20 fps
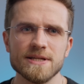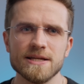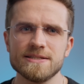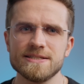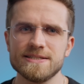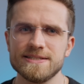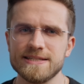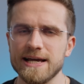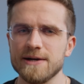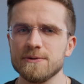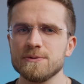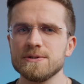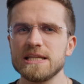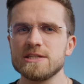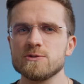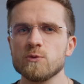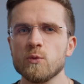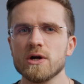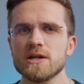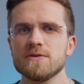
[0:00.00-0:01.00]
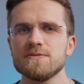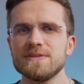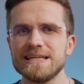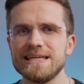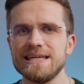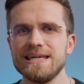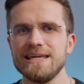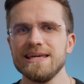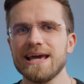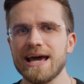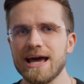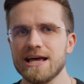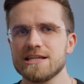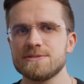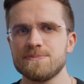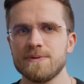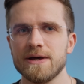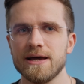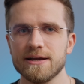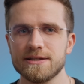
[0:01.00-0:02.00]
that sound is one of the key
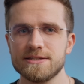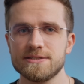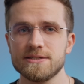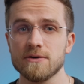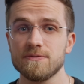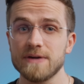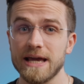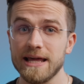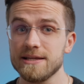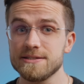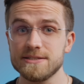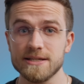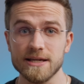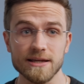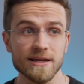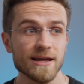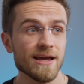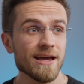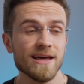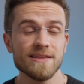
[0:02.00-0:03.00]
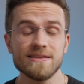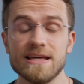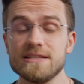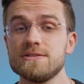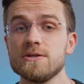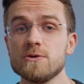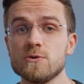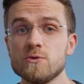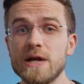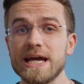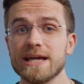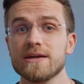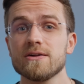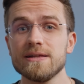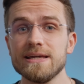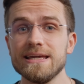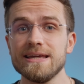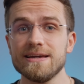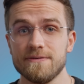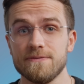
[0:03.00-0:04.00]
aspects of editing that
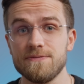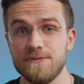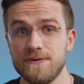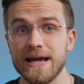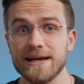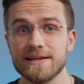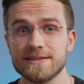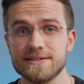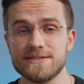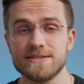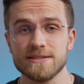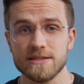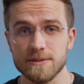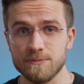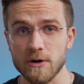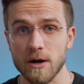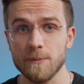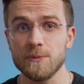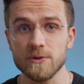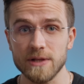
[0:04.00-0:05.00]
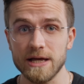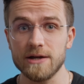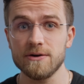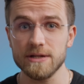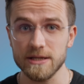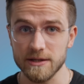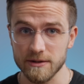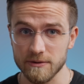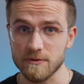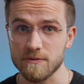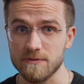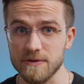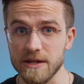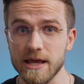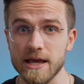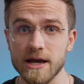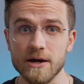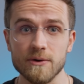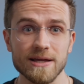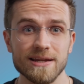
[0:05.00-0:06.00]
directly affects the popularity of a
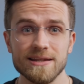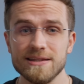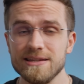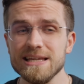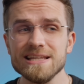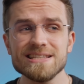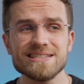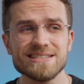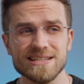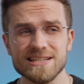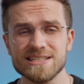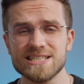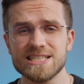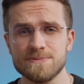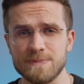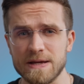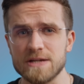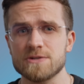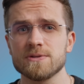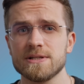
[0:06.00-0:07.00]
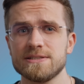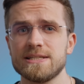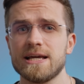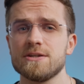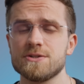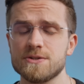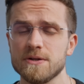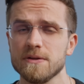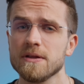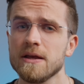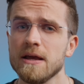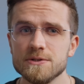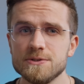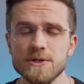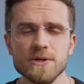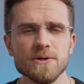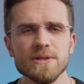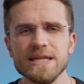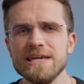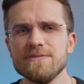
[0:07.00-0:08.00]
video, and it needs special attention. Do
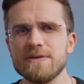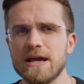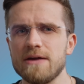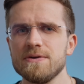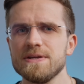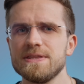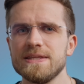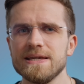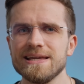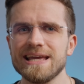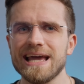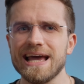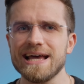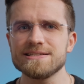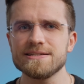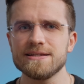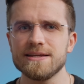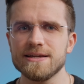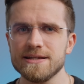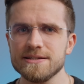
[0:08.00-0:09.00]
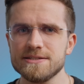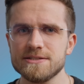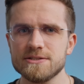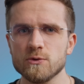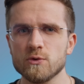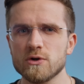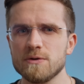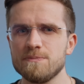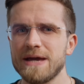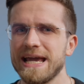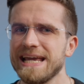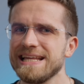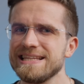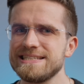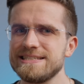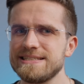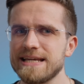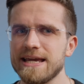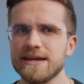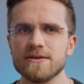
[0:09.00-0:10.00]
you leave everything as it is, or
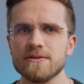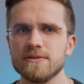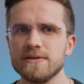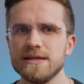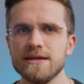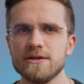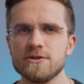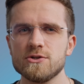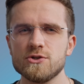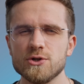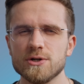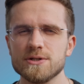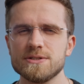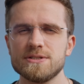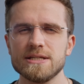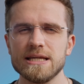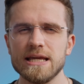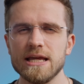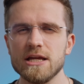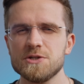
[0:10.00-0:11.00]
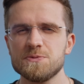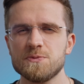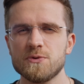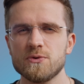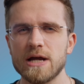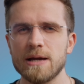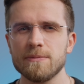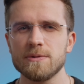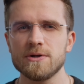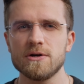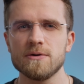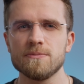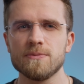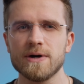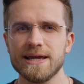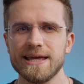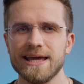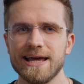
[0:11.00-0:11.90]
painstakingly adjust each parameter by